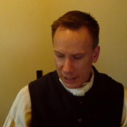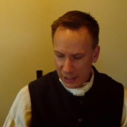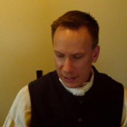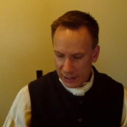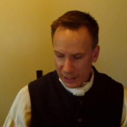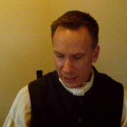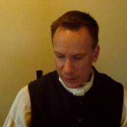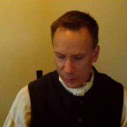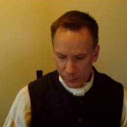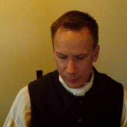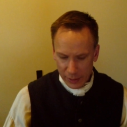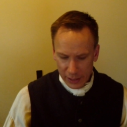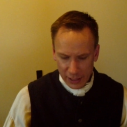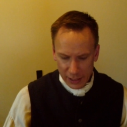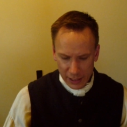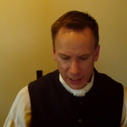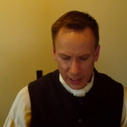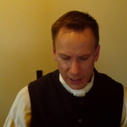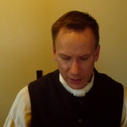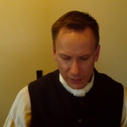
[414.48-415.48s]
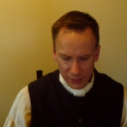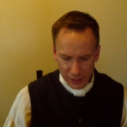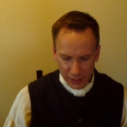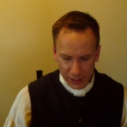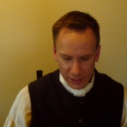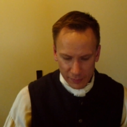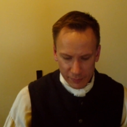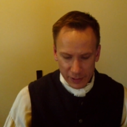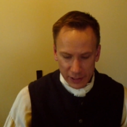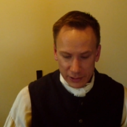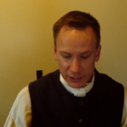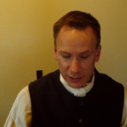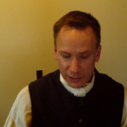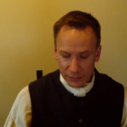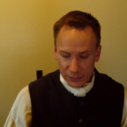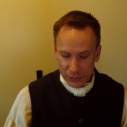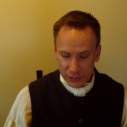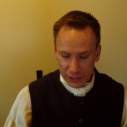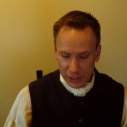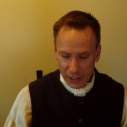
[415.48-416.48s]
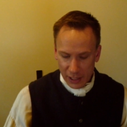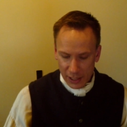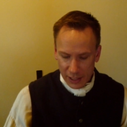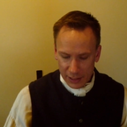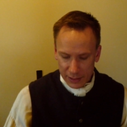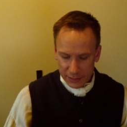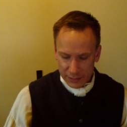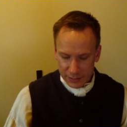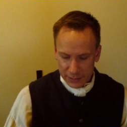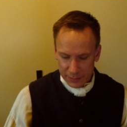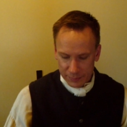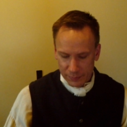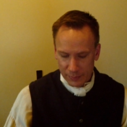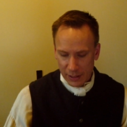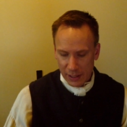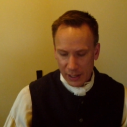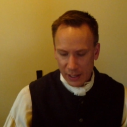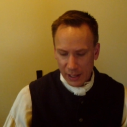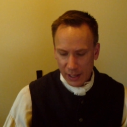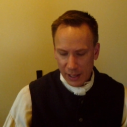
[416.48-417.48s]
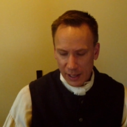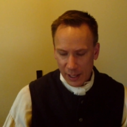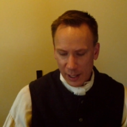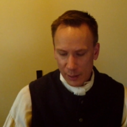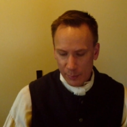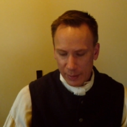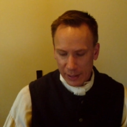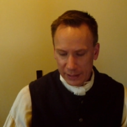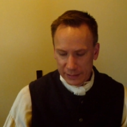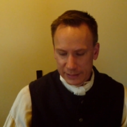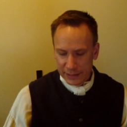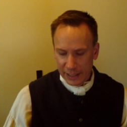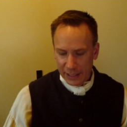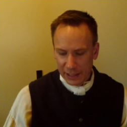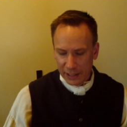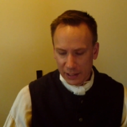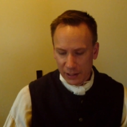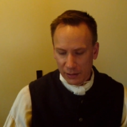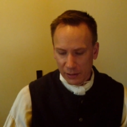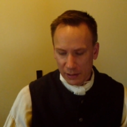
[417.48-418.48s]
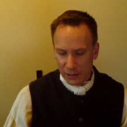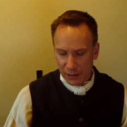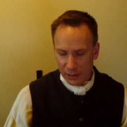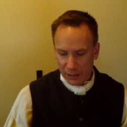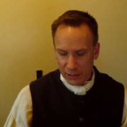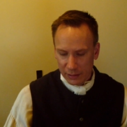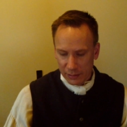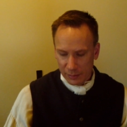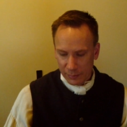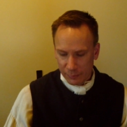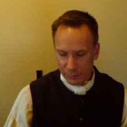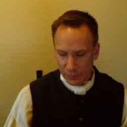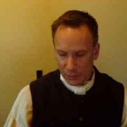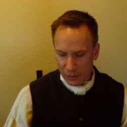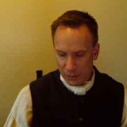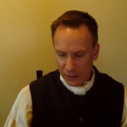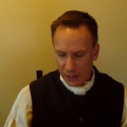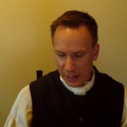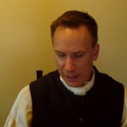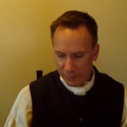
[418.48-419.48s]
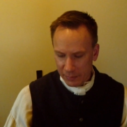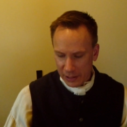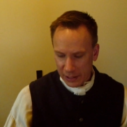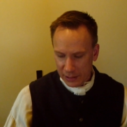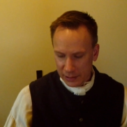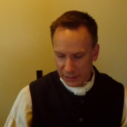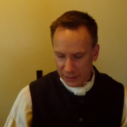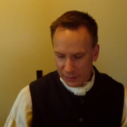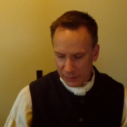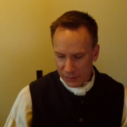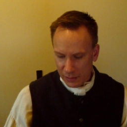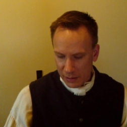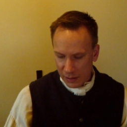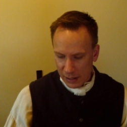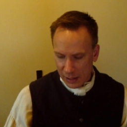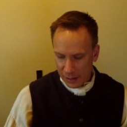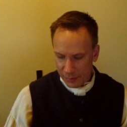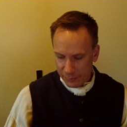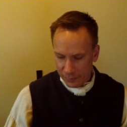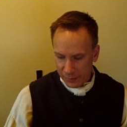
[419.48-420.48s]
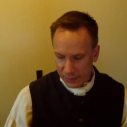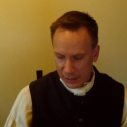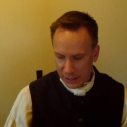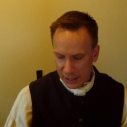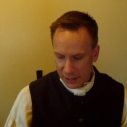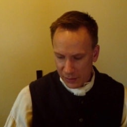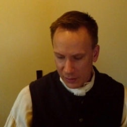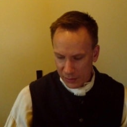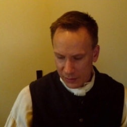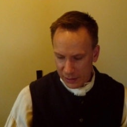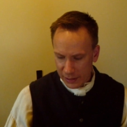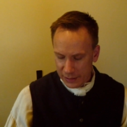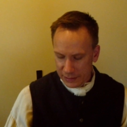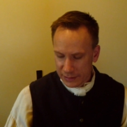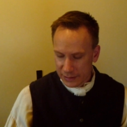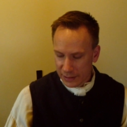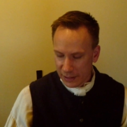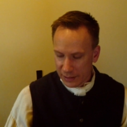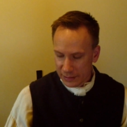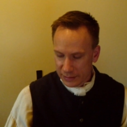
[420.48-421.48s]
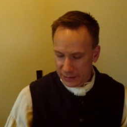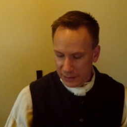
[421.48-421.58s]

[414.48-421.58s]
they could be in hearing of each other's guns. At about 10 o'clock, the fog having cleared off, he heard his son's